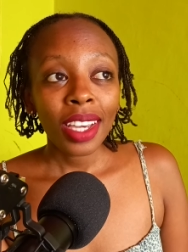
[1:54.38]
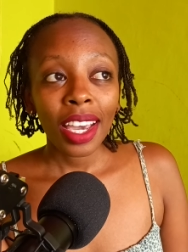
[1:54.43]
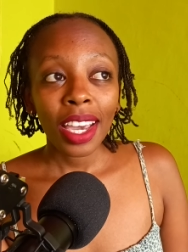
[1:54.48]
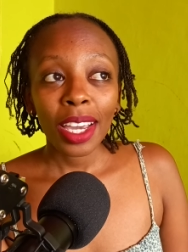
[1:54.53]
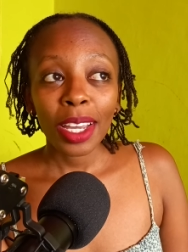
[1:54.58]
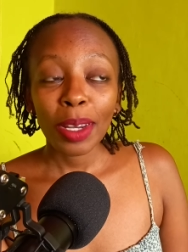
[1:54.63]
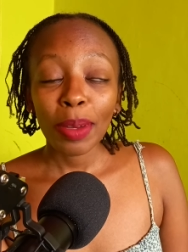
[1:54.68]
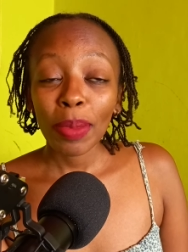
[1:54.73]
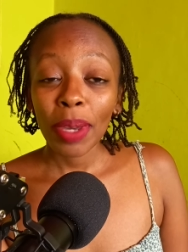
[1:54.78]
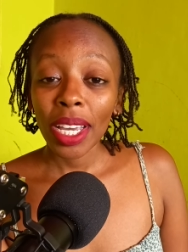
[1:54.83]

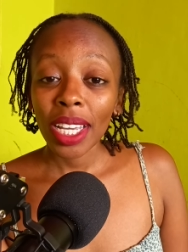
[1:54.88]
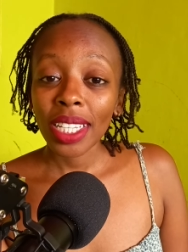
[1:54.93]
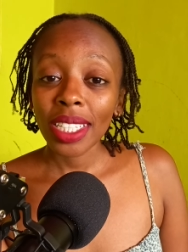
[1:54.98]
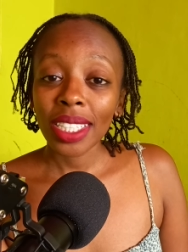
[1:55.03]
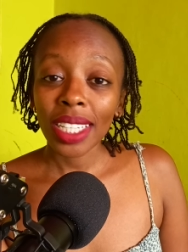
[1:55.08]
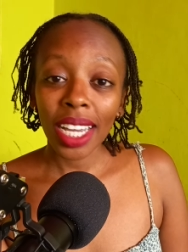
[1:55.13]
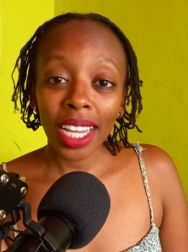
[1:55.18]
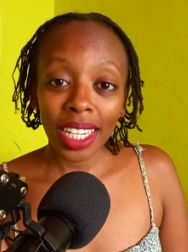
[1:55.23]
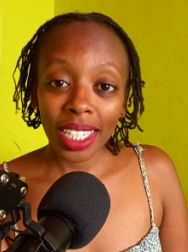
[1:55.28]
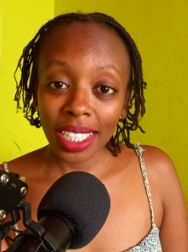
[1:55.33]
and be
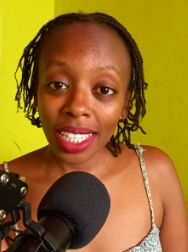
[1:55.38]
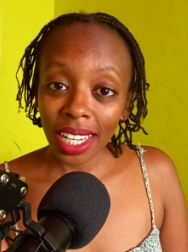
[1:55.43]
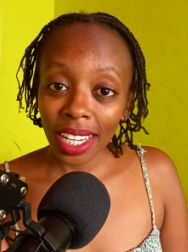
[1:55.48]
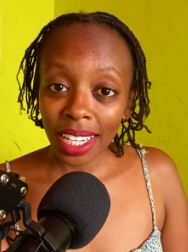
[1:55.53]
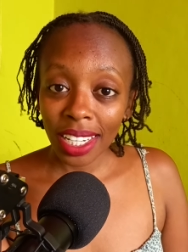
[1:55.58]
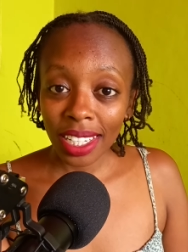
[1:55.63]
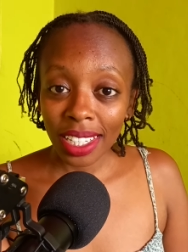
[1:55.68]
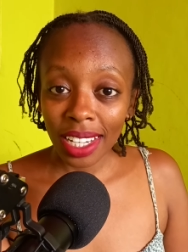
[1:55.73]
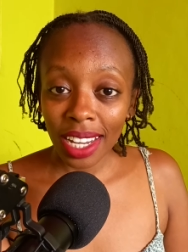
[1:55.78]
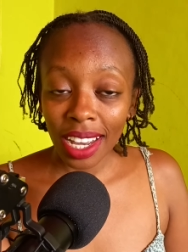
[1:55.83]

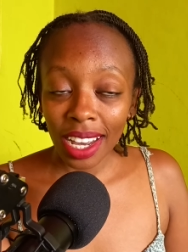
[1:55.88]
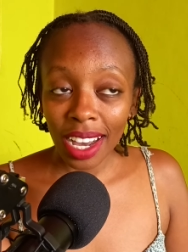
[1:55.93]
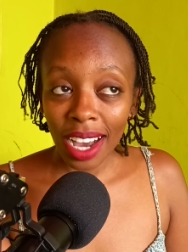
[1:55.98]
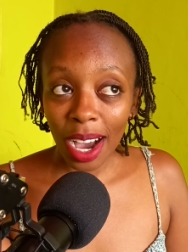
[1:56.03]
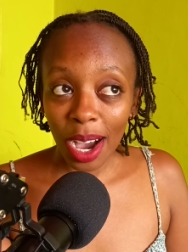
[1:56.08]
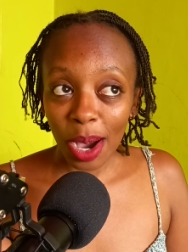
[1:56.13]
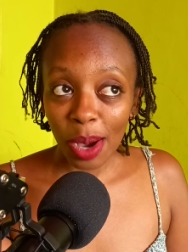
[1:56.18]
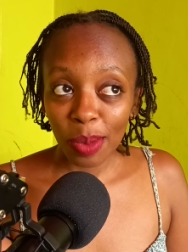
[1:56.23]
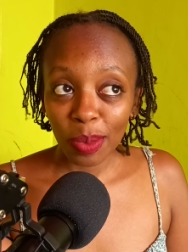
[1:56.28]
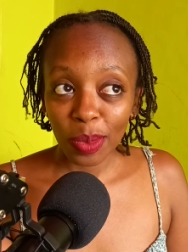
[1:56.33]
excited
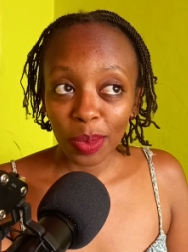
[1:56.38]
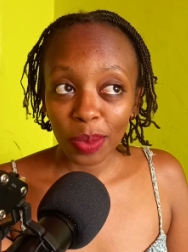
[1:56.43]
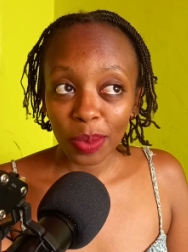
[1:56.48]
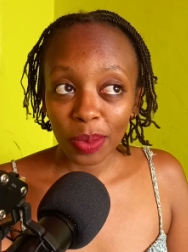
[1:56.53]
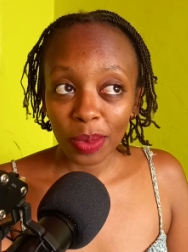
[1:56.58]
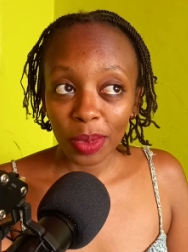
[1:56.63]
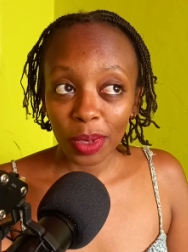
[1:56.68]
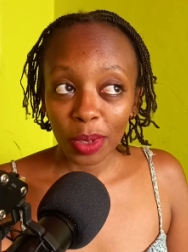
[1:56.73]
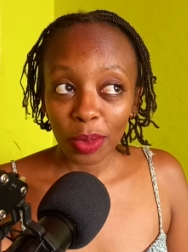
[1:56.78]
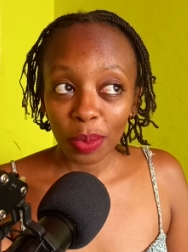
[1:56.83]

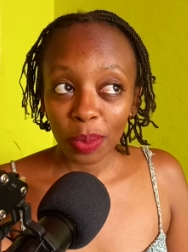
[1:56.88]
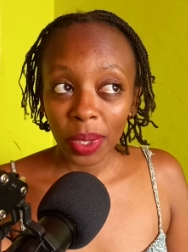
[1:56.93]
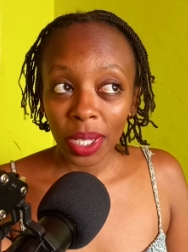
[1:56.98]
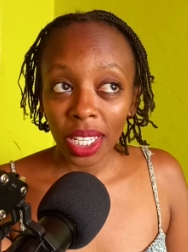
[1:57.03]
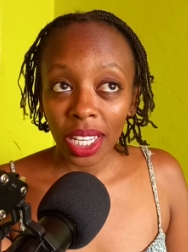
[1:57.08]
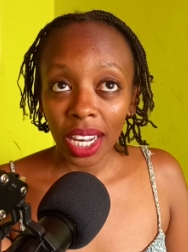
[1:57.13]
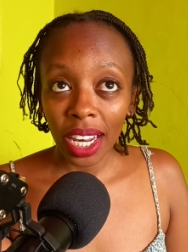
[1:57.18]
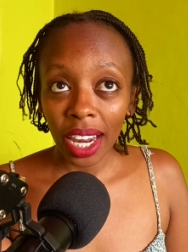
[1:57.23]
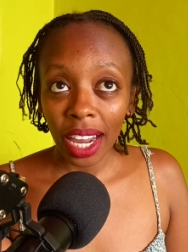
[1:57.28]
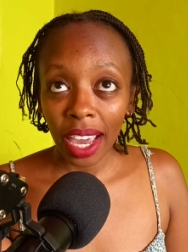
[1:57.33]
um, of
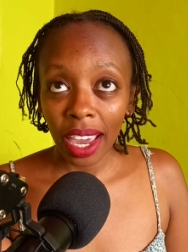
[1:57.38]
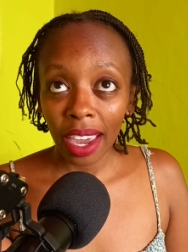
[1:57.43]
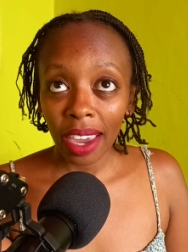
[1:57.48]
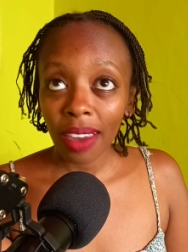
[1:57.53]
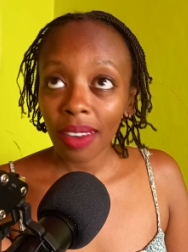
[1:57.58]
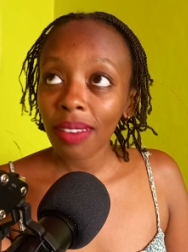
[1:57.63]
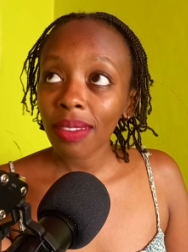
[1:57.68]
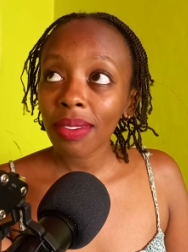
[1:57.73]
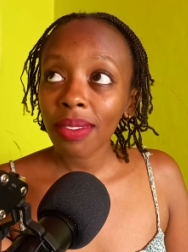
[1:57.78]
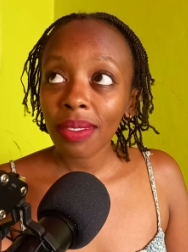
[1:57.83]
being
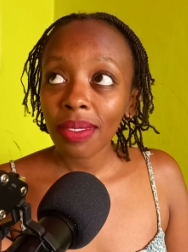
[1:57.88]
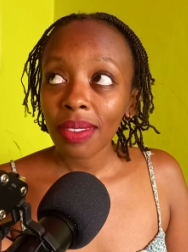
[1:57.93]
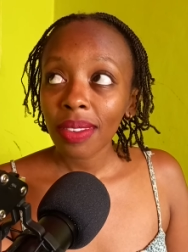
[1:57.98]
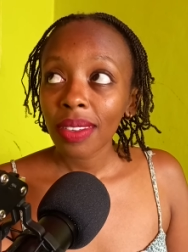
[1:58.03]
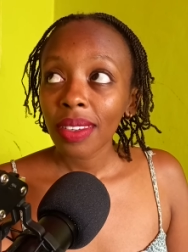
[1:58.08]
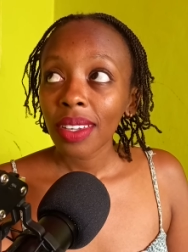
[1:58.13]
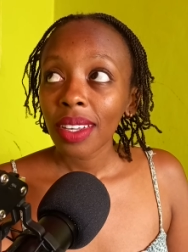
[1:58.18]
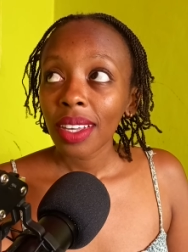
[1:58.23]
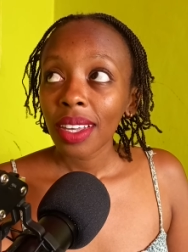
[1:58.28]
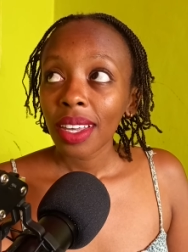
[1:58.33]
alive.
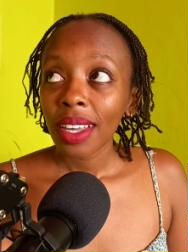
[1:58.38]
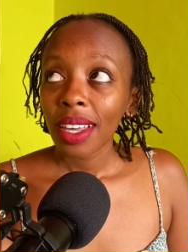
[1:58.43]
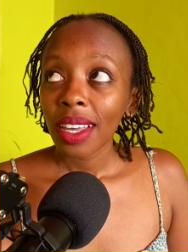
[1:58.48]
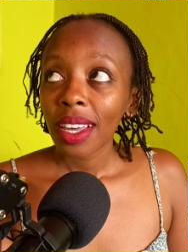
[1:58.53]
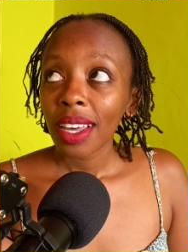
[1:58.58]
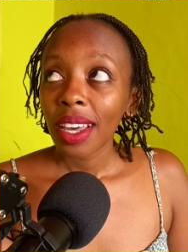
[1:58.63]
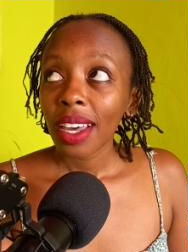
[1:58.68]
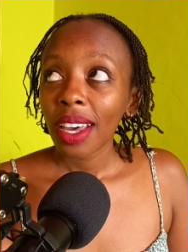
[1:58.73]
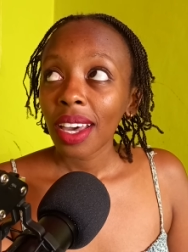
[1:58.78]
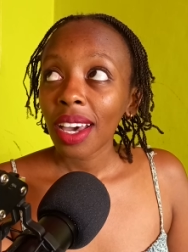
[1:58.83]

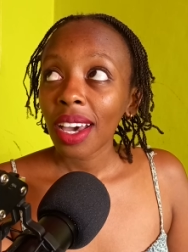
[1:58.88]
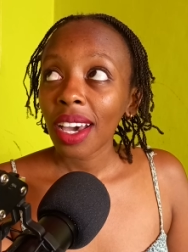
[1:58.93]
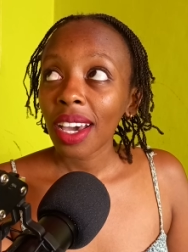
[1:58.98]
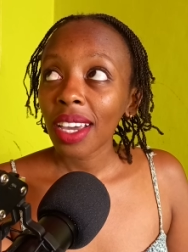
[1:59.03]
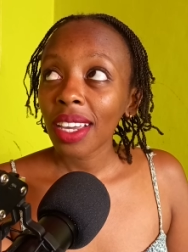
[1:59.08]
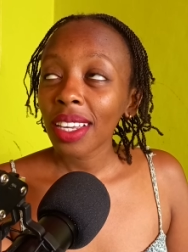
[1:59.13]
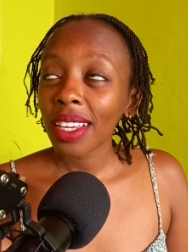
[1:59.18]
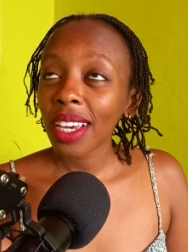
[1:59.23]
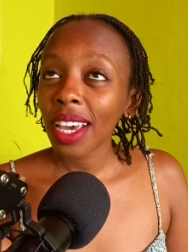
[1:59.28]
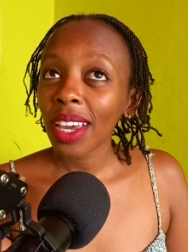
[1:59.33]

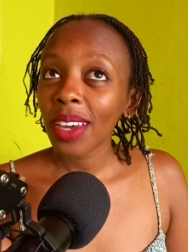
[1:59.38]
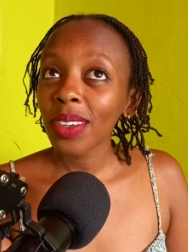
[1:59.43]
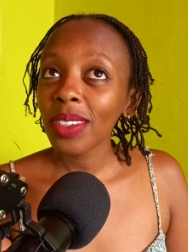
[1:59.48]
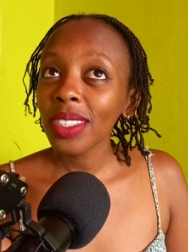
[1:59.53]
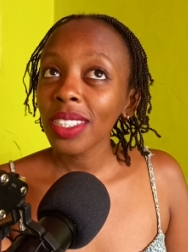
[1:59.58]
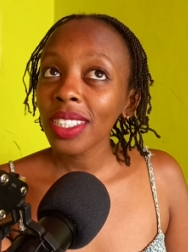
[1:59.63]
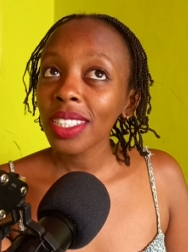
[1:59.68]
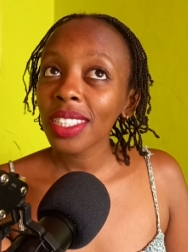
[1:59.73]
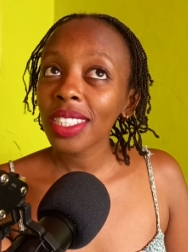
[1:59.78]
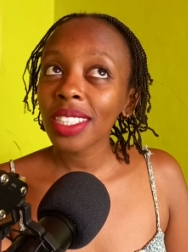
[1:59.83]
I I
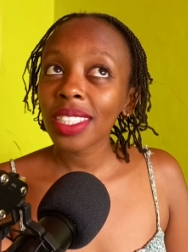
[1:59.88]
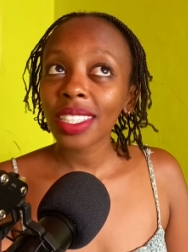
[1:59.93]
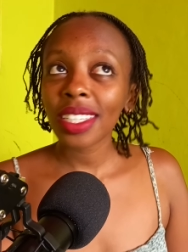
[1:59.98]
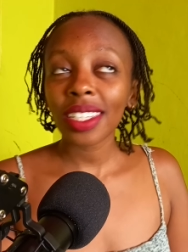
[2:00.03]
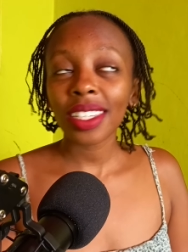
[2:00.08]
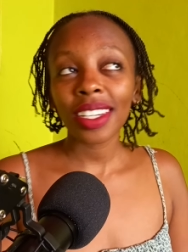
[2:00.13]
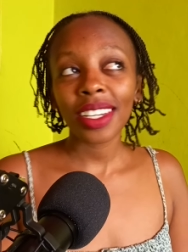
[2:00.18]
always